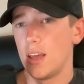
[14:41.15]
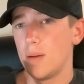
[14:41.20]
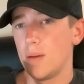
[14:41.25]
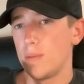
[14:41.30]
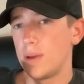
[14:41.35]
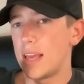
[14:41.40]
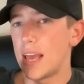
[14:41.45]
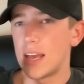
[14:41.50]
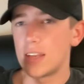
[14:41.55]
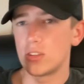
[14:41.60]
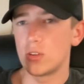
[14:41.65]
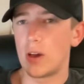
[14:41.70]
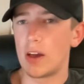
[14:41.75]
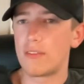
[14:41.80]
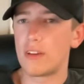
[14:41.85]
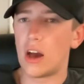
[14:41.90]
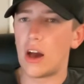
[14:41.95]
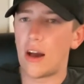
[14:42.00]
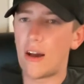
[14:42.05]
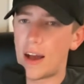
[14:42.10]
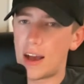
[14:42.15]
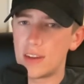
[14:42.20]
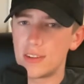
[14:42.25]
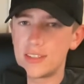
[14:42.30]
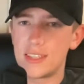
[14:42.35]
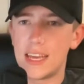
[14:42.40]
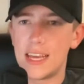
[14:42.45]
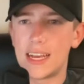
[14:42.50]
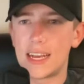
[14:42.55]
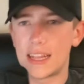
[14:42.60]
But yeah, so I've got Ohio
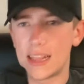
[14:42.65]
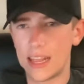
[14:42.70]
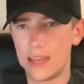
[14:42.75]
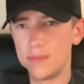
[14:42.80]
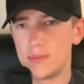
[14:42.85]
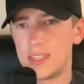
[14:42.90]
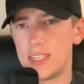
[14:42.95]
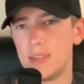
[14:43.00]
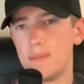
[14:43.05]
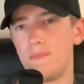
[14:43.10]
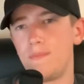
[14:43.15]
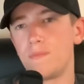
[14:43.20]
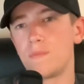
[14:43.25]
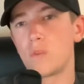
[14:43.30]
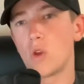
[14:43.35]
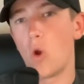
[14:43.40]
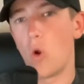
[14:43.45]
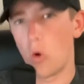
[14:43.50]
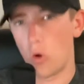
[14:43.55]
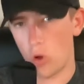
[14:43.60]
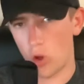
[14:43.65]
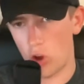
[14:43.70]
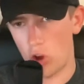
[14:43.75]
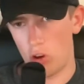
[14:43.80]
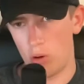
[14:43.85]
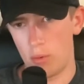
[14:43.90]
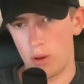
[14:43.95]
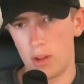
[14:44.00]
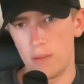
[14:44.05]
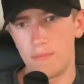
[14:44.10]
State, Clemson,
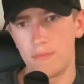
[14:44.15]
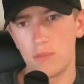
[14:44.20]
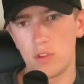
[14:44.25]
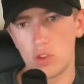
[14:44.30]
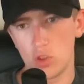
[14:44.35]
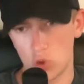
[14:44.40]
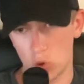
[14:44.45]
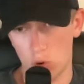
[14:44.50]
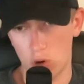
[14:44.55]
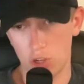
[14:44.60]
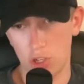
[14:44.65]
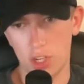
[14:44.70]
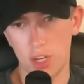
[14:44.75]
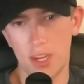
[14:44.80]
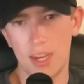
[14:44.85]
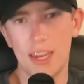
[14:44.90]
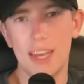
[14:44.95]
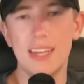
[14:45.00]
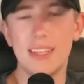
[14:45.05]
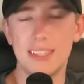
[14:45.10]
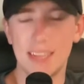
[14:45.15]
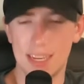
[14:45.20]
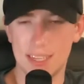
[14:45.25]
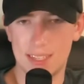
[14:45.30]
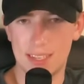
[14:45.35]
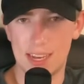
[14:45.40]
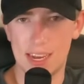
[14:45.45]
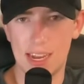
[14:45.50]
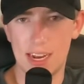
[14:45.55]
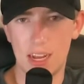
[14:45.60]
Oklahoma, Georgia, and
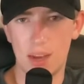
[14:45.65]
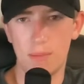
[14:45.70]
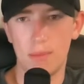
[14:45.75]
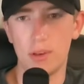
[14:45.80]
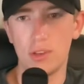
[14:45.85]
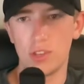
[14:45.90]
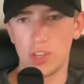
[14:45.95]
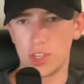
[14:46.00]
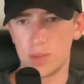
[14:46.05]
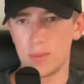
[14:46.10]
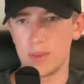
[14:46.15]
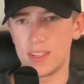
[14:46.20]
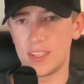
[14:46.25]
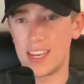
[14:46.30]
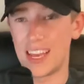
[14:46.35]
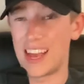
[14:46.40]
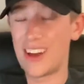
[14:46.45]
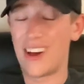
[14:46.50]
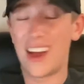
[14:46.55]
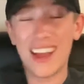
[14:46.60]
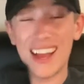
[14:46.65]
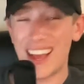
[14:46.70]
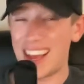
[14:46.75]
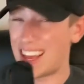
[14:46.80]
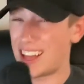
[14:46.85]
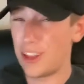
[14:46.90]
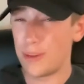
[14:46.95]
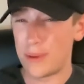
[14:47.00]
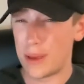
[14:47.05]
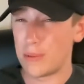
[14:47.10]
Texas A&M just missing out. I got
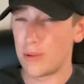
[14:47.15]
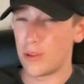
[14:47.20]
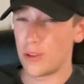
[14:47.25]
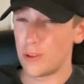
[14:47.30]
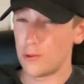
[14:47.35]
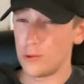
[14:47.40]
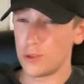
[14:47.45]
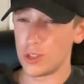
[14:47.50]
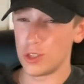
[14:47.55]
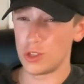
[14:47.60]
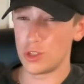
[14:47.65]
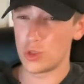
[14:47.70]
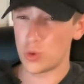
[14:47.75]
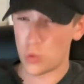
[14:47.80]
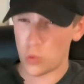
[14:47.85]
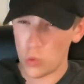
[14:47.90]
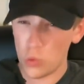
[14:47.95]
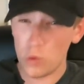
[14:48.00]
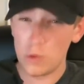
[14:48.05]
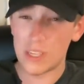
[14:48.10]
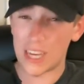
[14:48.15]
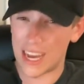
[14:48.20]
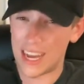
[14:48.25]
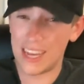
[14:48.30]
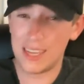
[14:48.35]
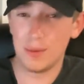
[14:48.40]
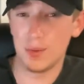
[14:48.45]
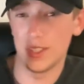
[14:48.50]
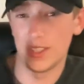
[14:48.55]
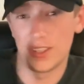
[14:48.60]
Alabama losing 2
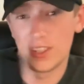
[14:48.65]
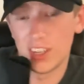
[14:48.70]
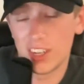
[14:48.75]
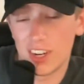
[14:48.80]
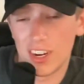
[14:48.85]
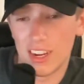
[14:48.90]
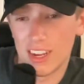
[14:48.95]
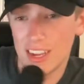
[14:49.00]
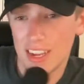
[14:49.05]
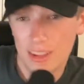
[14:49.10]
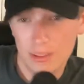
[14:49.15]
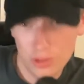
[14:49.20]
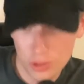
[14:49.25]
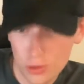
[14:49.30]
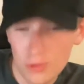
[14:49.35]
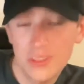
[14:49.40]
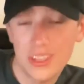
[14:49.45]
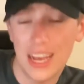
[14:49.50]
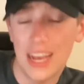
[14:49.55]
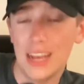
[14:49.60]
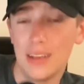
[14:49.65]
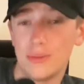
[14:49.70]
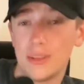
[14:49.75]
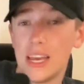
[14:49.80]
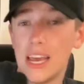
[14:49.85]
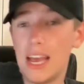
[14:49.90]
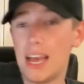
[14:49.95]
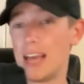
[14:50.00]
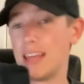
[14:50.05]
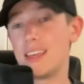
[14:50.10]
times this year. 2 times.
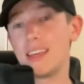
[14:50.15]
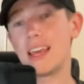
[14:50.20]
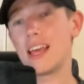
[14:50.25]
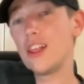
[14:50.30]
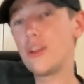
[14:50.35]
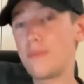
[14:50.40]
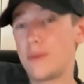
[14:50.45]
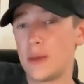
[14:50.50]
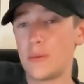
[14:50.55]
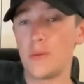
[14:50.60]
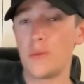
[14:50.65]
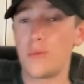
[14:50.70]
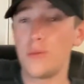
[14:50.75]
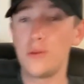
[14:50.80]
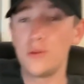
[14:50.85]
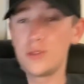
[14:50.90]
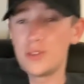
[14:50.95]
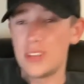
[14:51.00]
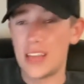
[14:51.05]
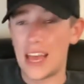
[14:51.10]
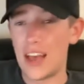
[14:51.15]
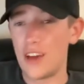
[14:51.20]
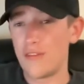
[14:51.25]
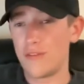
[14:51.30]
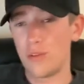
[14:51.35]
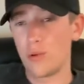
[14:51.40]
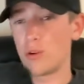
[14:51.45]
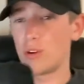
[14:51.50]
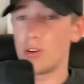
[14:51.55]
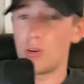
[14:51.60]
I think Alabama loses at
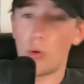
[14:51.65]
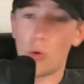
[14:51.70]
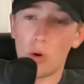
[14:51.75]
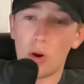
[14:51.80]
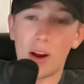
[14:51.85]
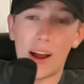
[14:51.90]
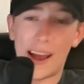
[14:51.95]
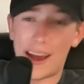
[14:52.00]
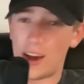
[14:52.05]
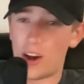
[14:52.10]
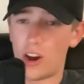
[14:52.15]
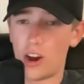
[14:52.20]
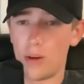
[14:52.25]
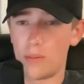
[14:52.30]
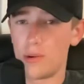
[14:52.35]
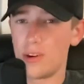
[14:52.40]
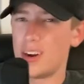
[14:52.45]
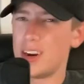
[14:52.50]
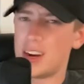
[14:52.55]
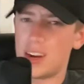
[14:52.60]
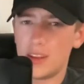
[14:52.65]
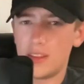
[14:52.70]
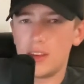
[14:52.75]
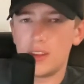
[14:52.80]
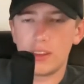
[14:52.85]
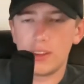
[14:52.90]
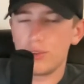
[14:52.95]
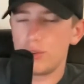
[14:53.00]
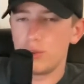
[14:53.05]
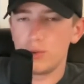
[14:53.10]
Florida or at Auburn, and I think
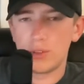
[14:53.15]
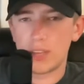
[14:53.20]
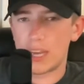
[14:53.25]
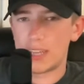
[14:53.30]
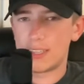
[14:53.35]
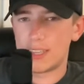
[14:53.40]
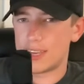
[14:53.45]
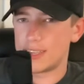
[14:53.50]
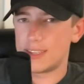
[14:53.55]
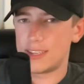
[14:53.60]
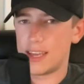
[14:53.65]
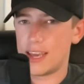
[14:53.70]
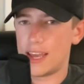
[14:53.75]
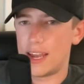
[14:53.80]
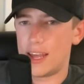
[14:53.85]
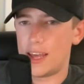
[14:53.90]
they lose at Texas A&M.